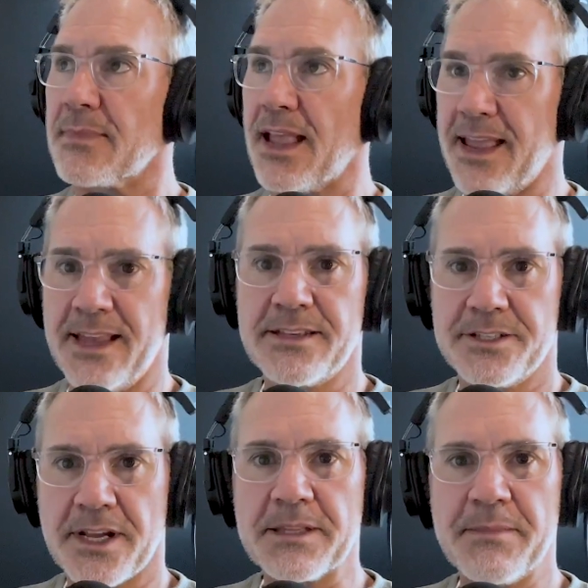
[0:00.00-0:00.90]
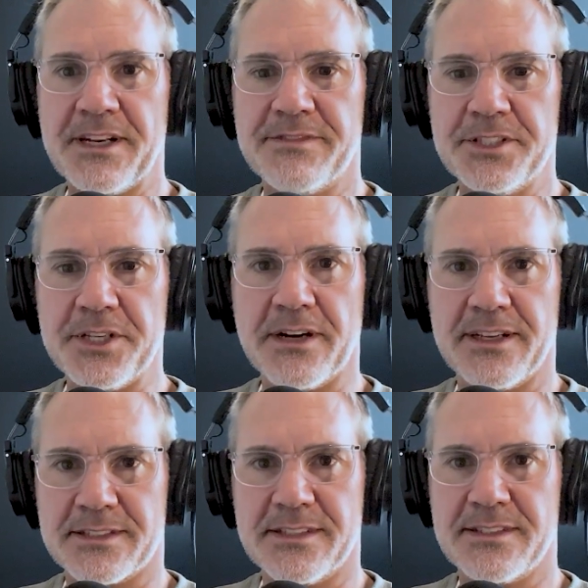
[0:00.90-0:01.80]
and to check the
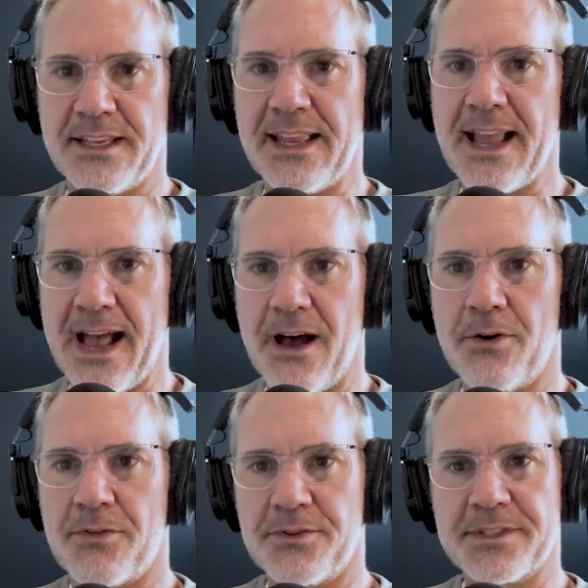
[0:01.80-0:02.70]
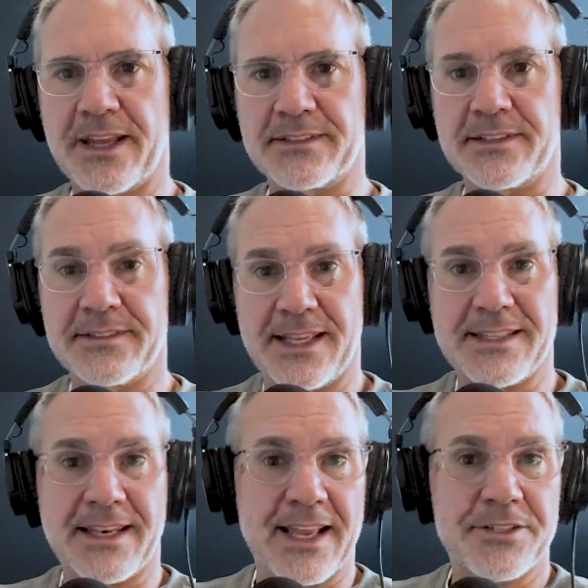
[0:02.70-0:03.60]
beneficiaries to see how those
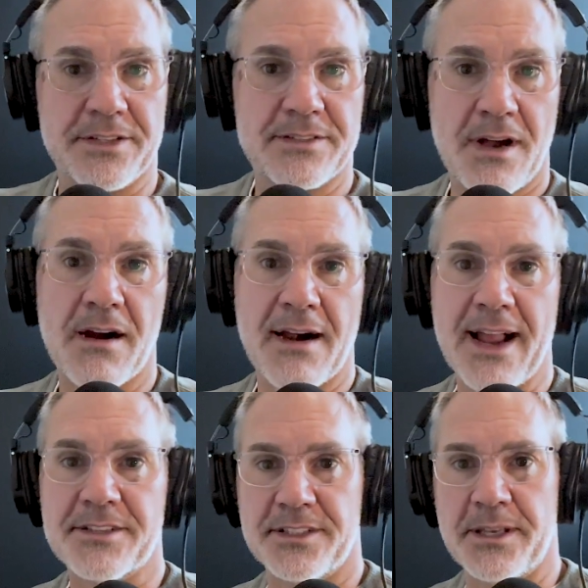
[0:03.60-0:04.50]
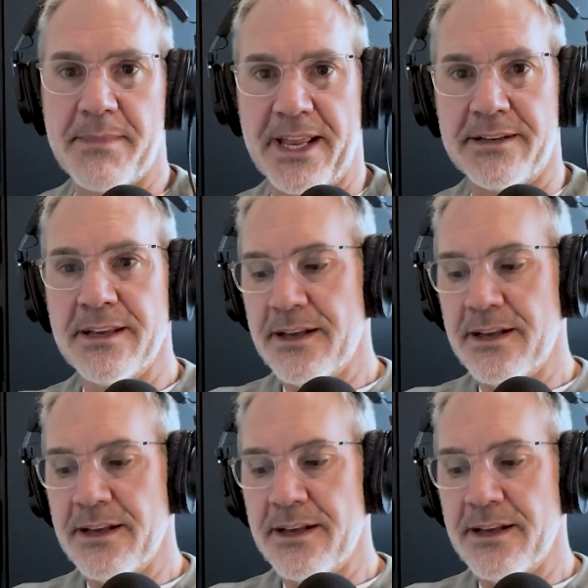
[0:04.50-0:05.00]
designations are actually made,